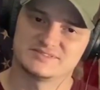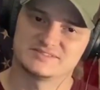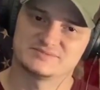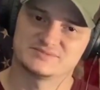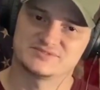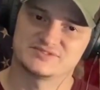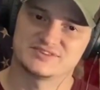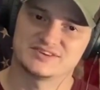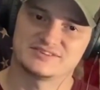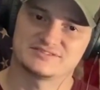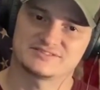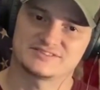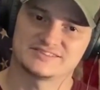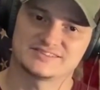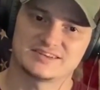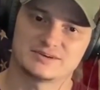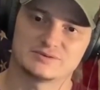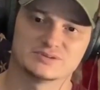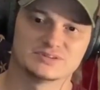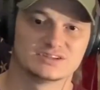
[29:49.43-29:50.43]
some stuff because
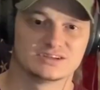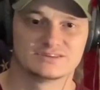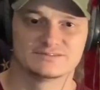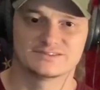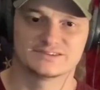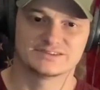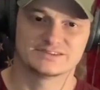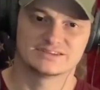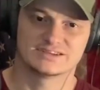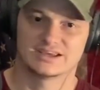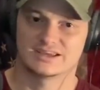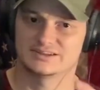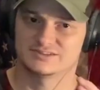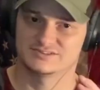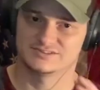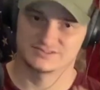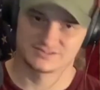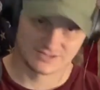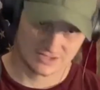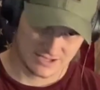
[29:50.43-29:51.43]
I would love to
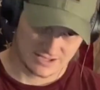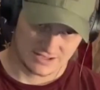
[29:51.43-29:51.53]
engage